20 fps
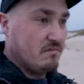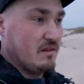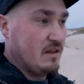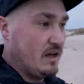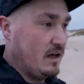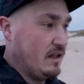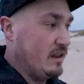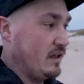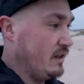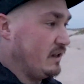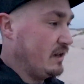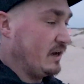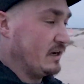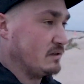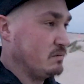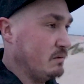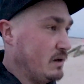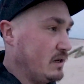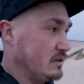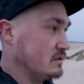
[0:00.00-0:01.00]
and then the next
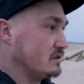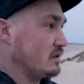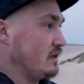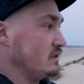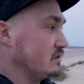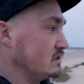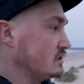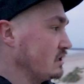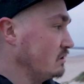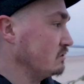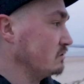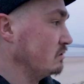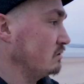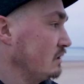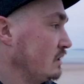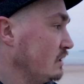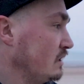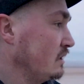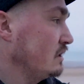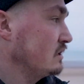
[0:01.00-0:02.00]
minute it's so
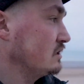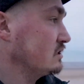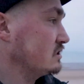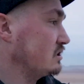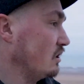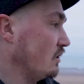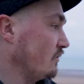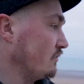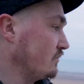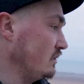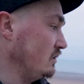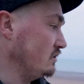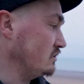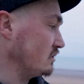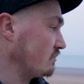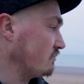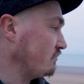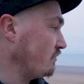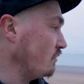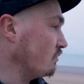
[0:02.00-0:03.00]
soft that you
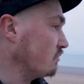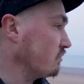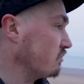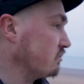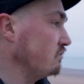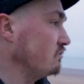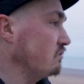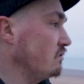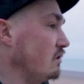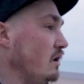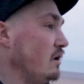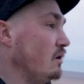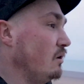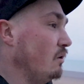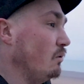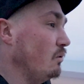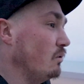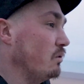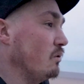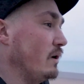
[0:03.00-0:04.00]
just fall
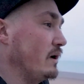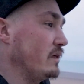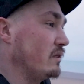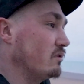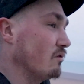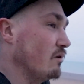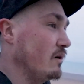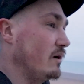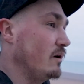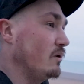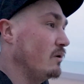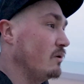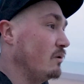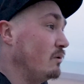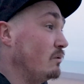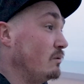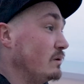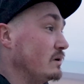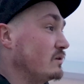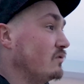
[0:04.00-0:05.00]
all the way through it or
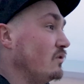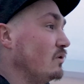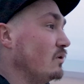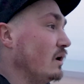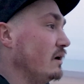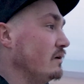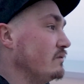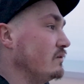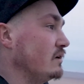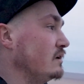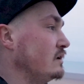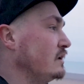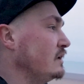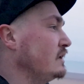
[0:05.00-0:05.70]
always fall over.